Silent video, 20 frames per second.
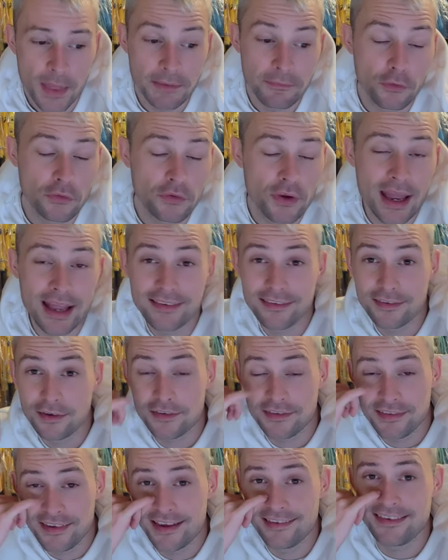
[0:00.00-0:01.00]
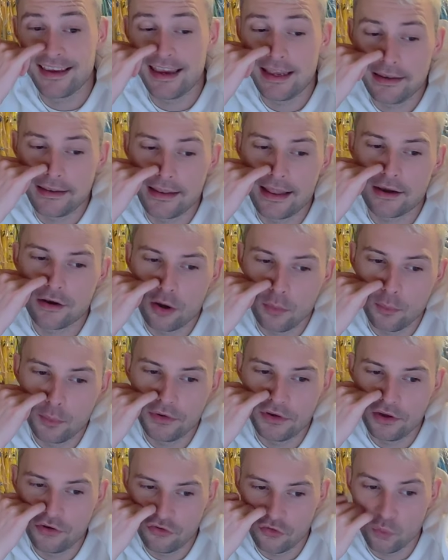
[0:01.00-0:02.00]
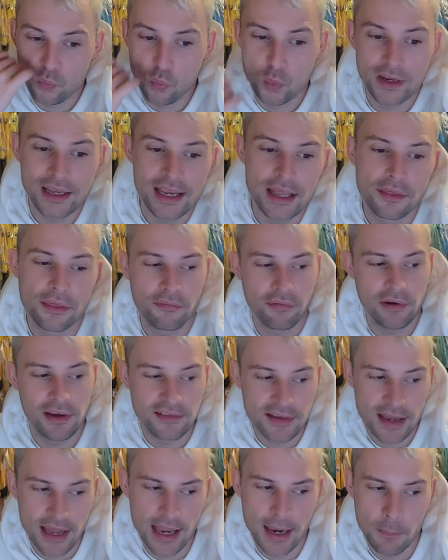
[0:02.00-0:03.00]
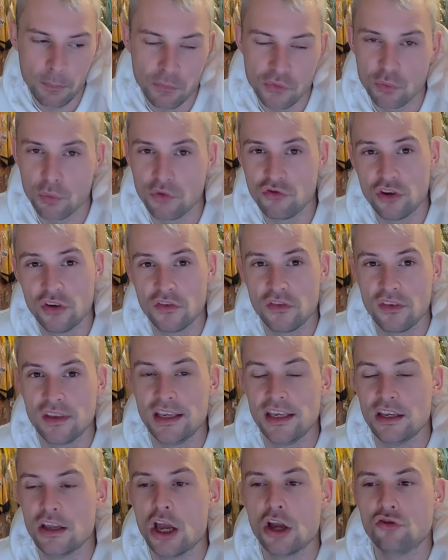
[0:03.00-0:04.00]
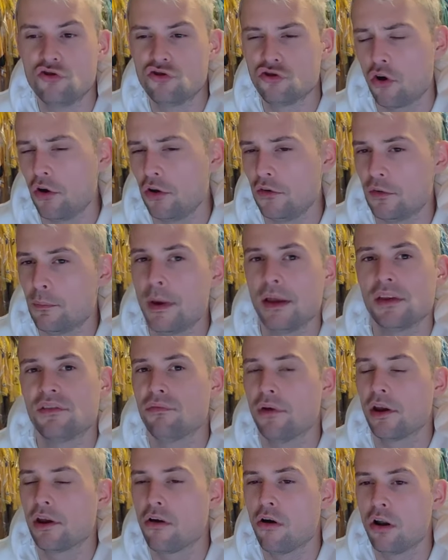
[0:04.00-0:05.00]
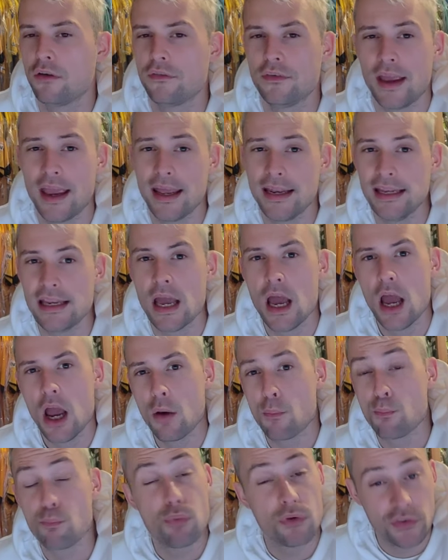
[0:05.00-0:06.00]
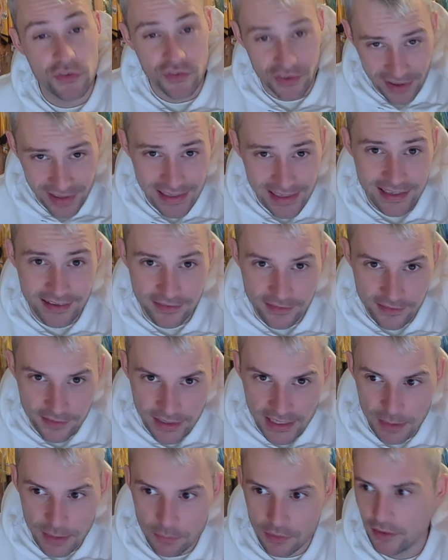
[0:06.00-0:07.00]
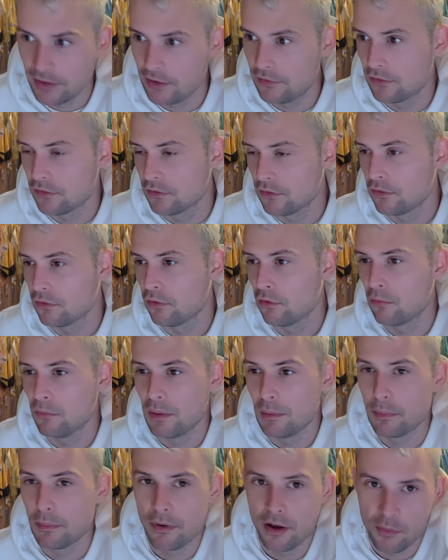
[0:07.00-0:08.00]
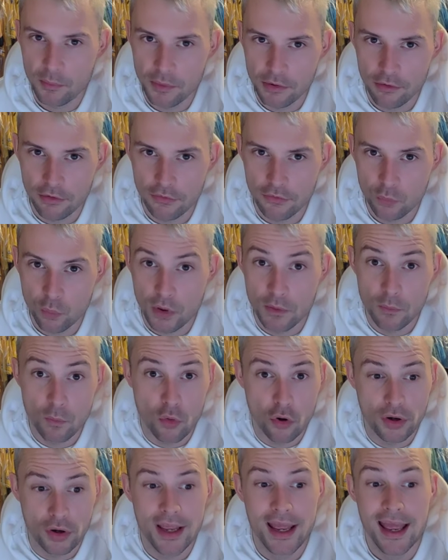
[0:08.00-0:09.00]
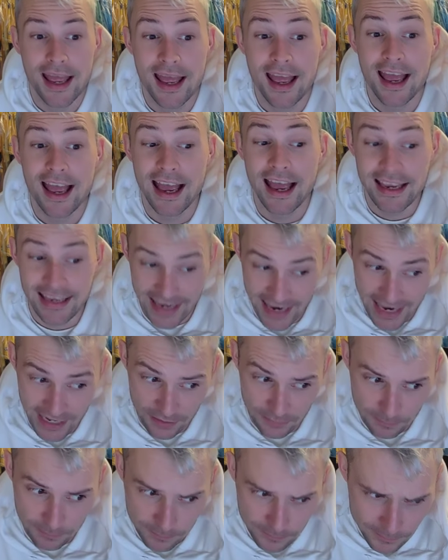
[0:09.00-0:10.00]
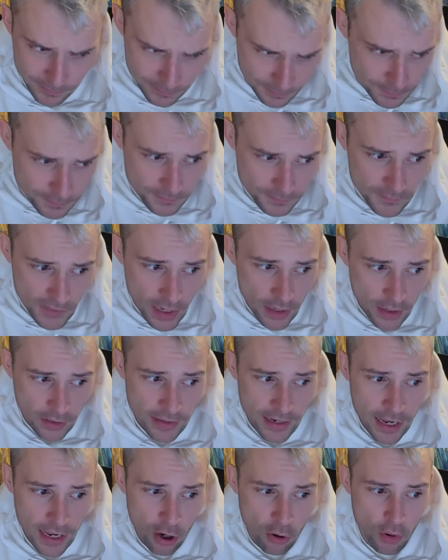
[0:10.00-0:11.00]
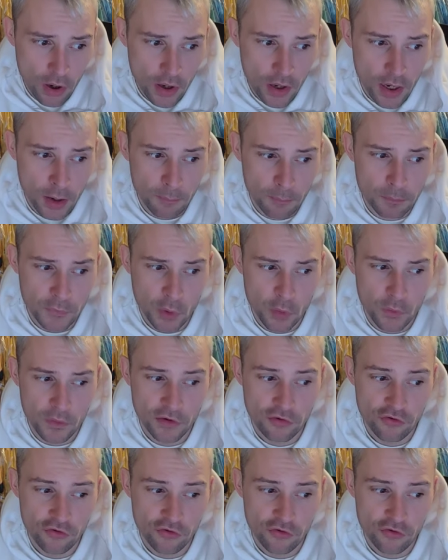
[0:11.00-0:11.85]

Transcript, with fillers: they've also had success in that competition, winning it three times, which is the joint best record for any Brazilian team, at least until maybe Palmeiras win one again. Now, um, this